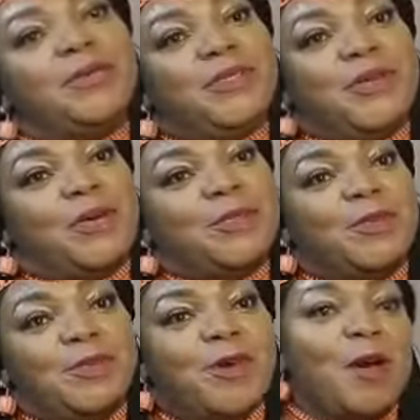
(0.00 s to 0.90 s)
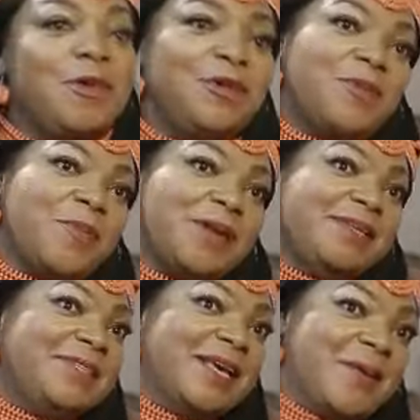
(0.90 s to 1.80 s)
go to the hospital where we
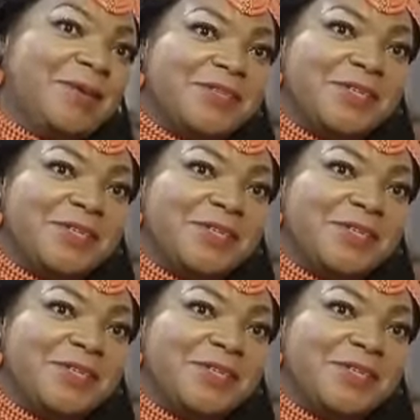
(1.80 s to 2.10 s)
normally take our